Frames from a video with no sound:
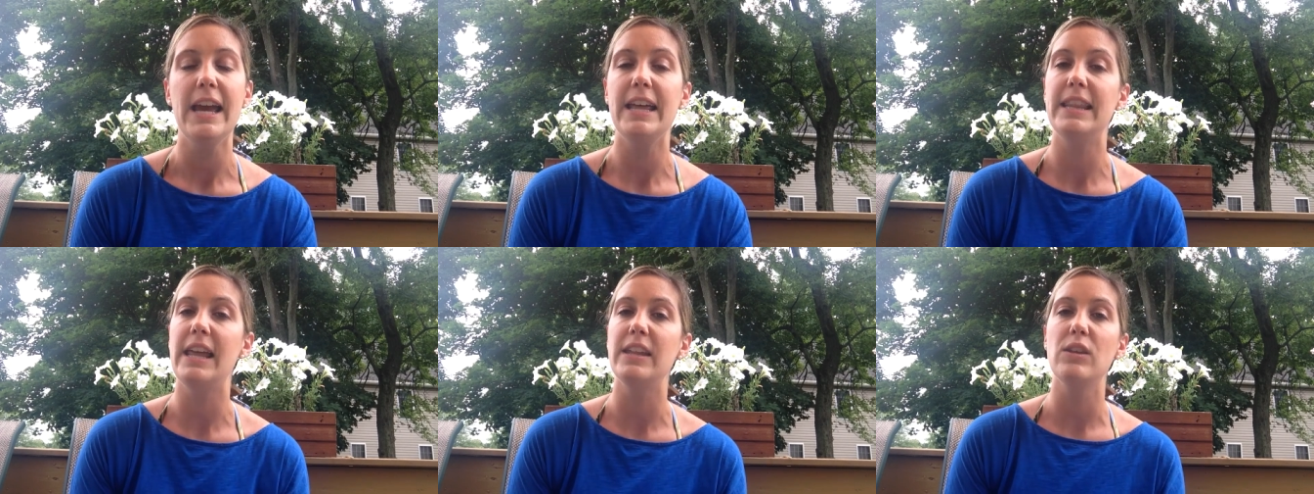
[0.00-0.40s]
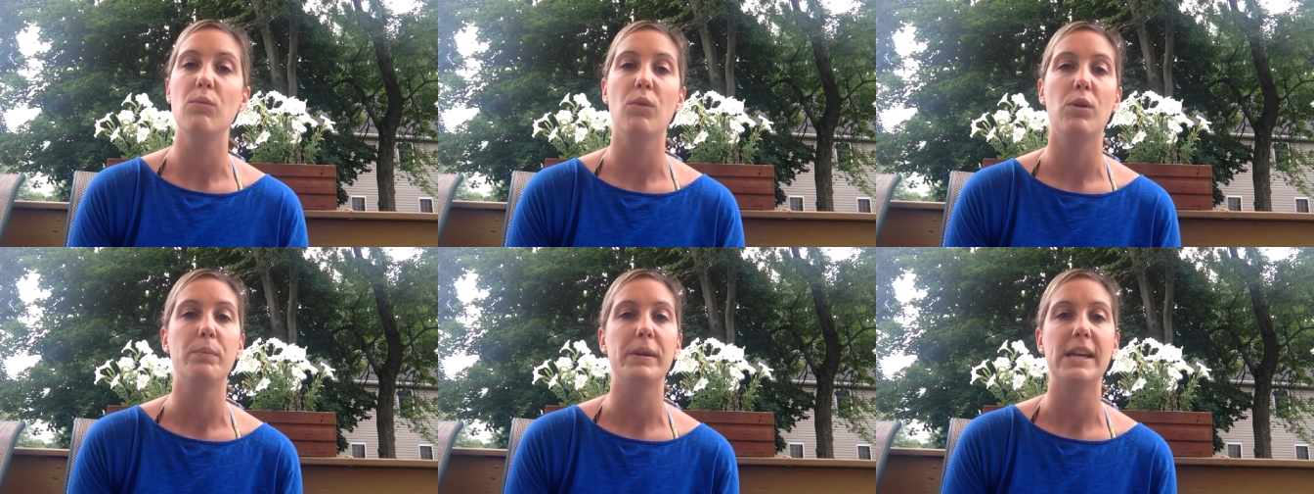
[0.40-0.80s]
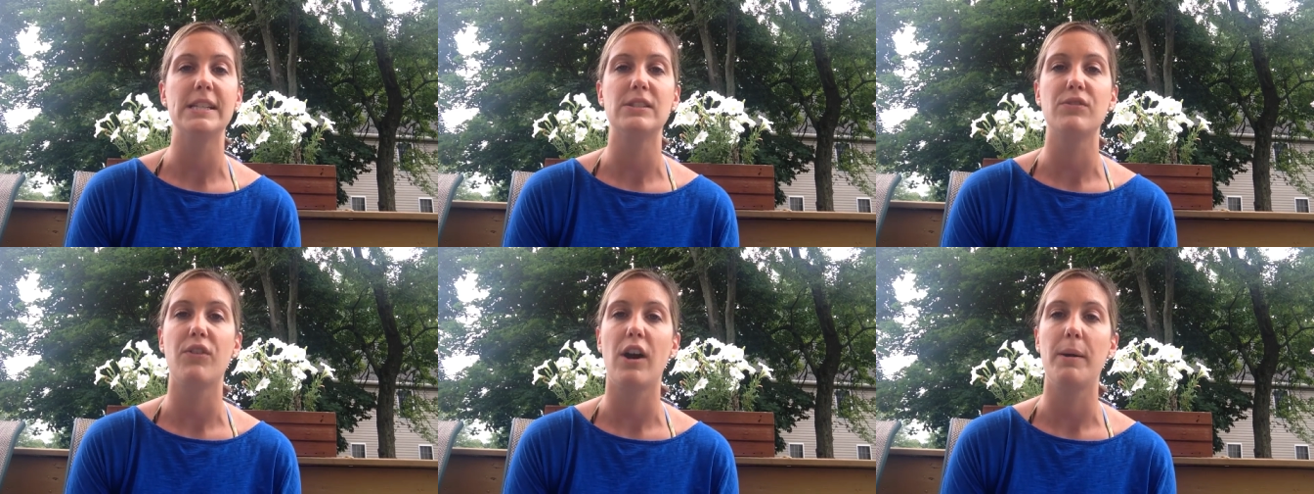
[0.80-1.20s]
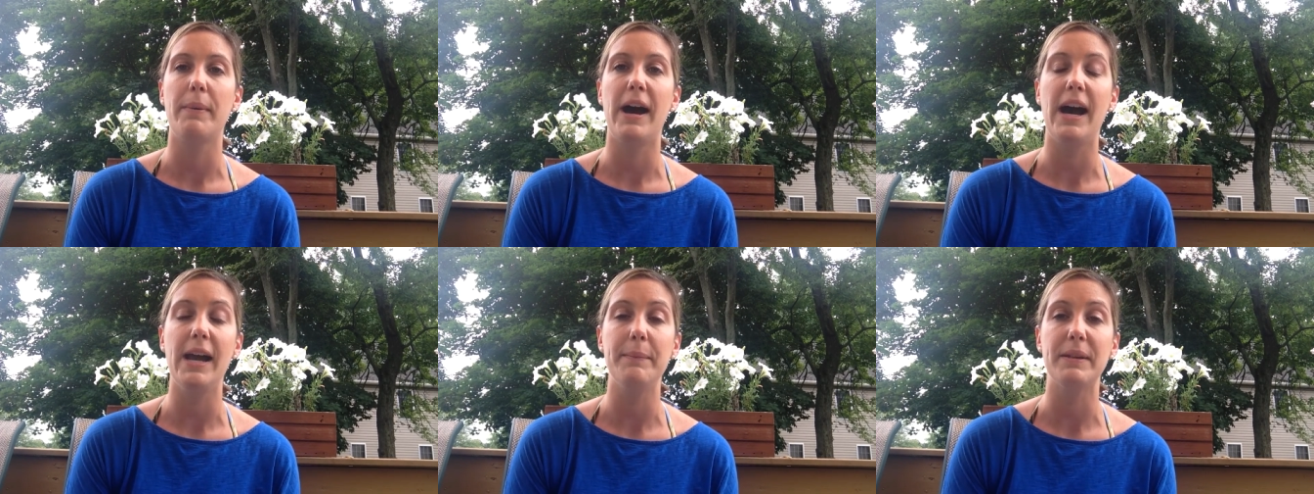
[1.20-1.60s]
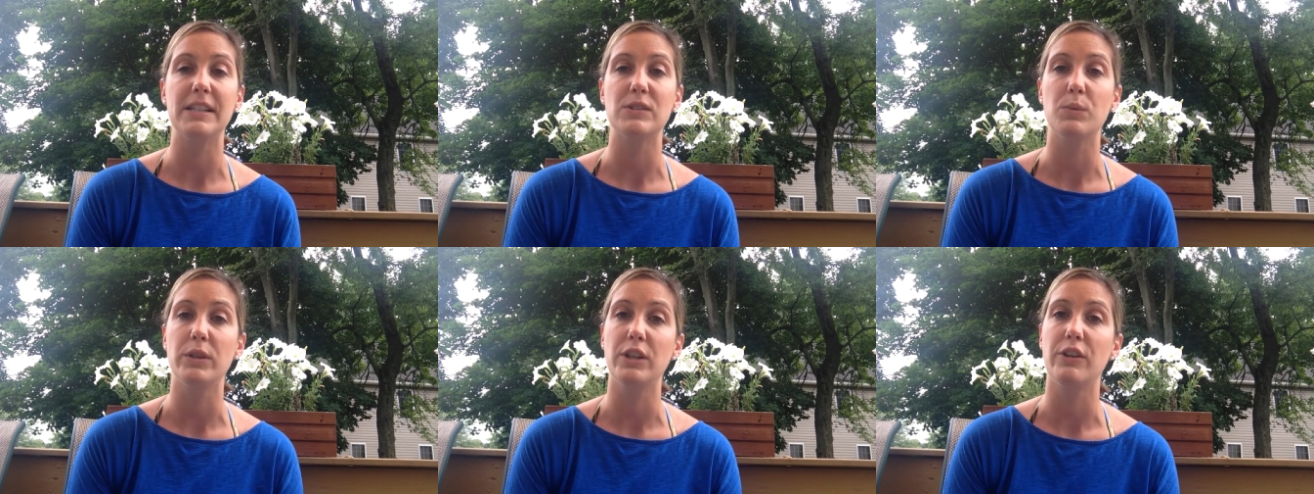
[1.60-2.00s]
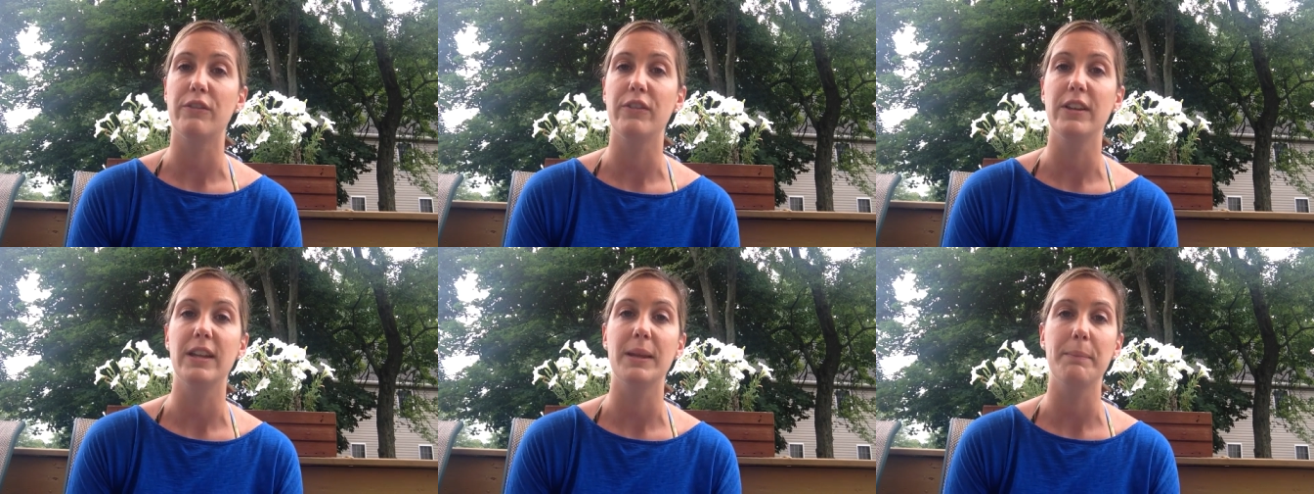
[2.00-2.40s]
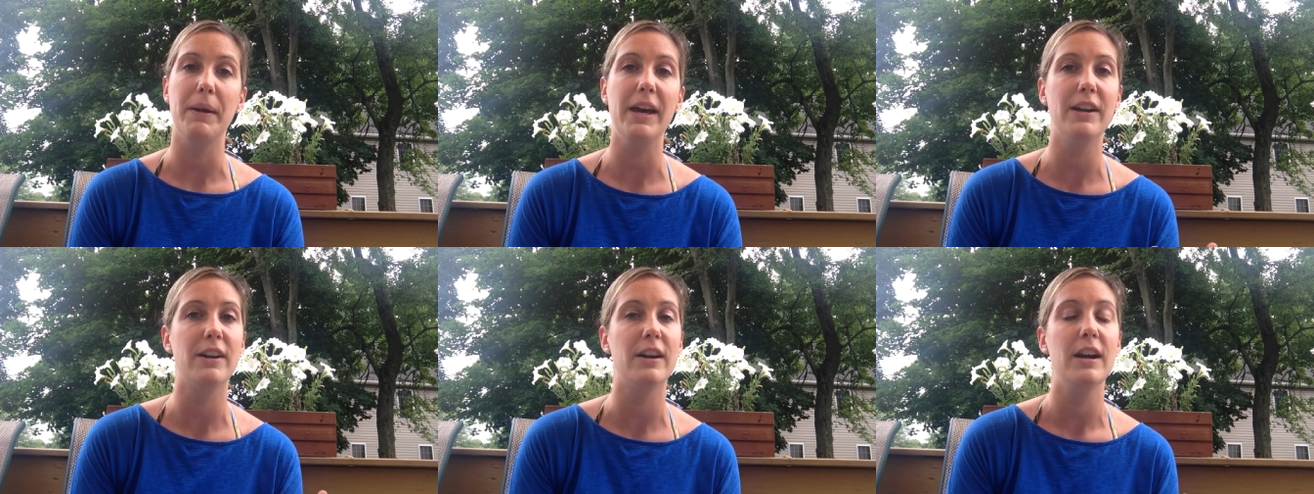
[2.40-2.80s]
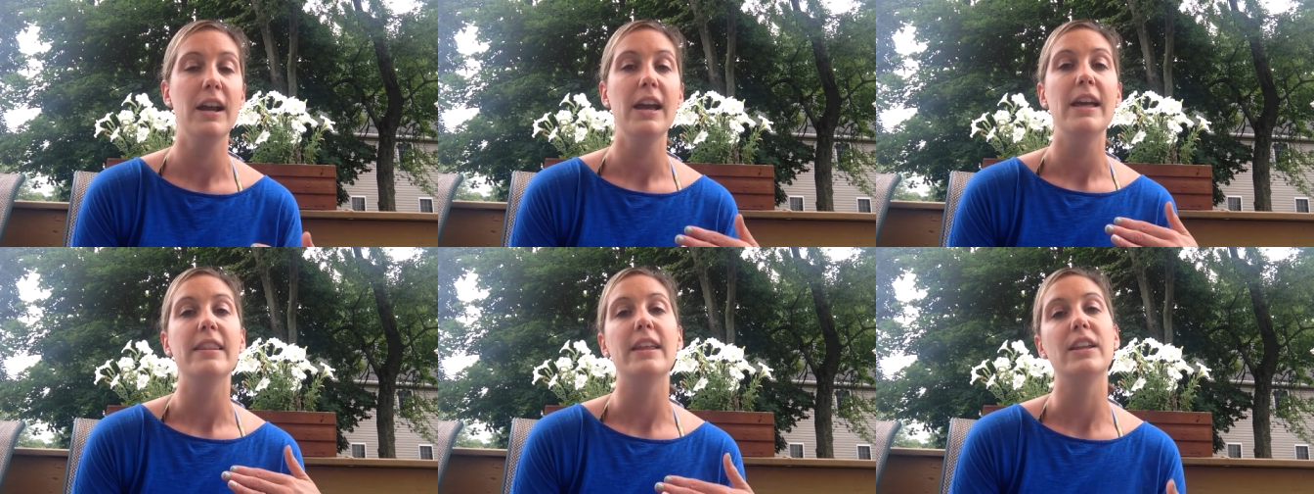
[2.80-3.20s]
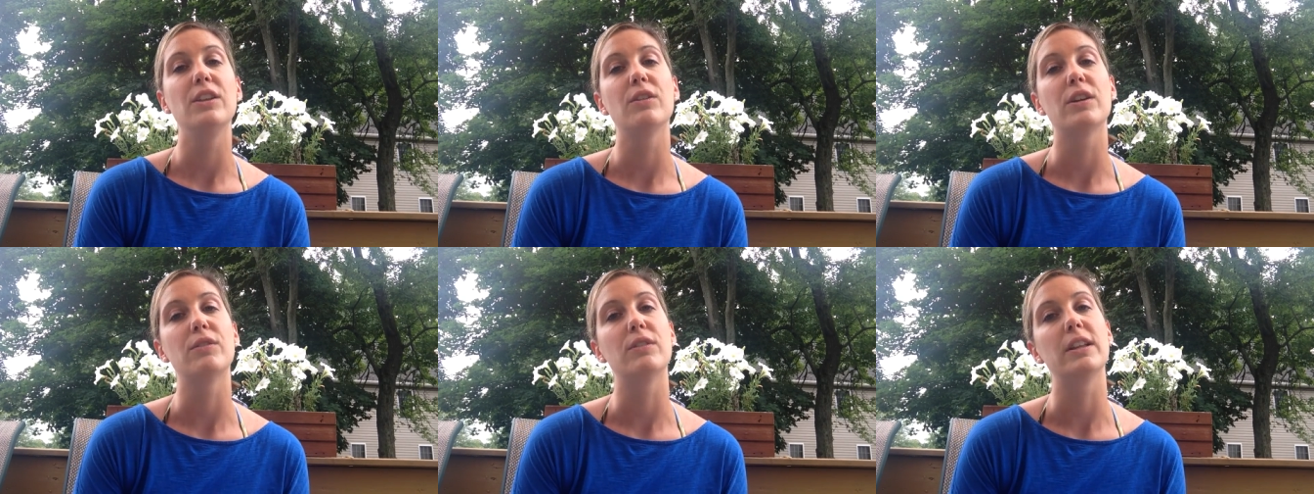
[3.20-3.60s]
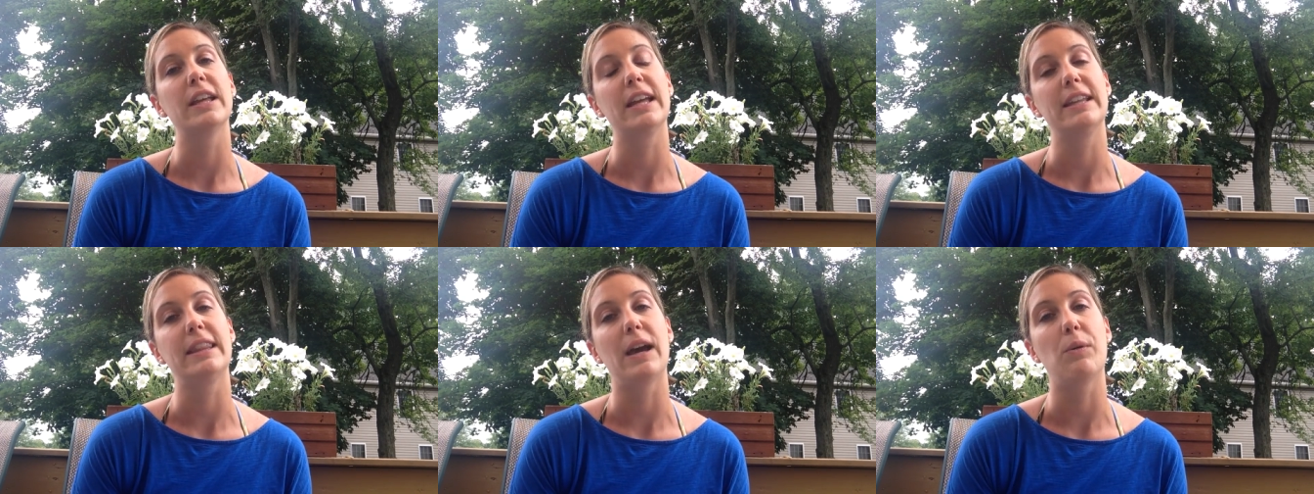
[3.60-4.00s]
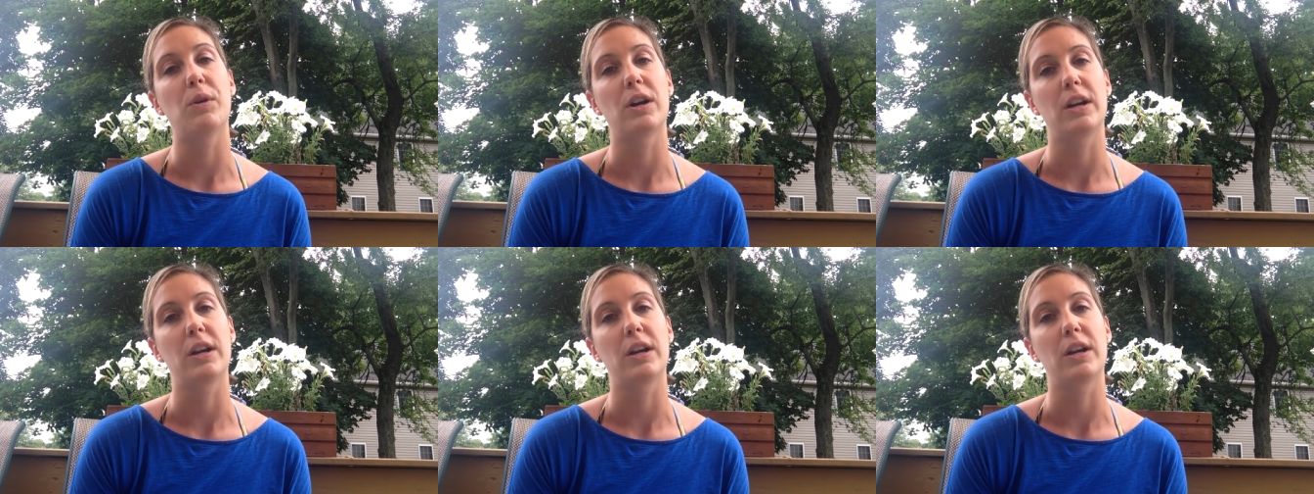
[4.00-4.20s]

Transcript: And then you won't be as far behind because when you're feeling better, then you can really get that